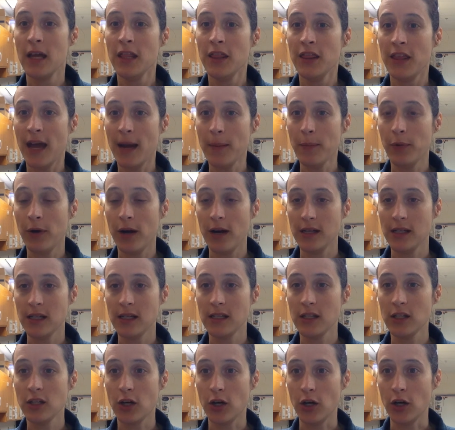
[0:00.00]
That process
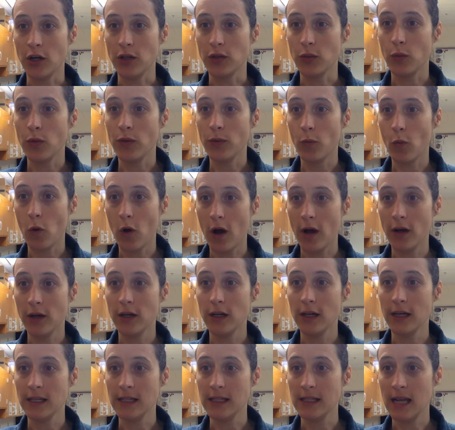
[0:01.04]
occurs when water
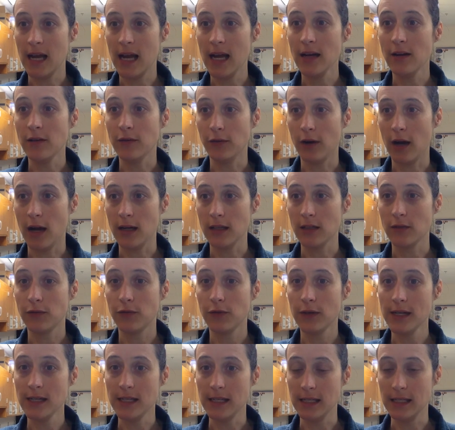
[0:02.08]
inside of rocks
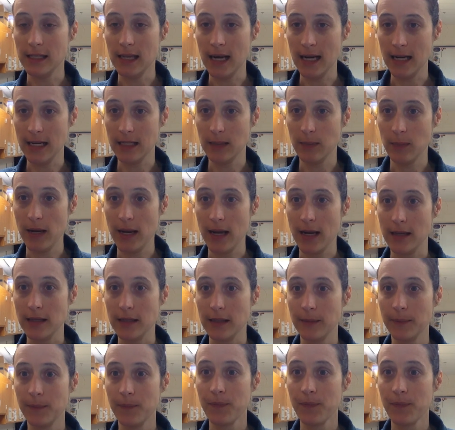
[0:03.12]
freezes and expands.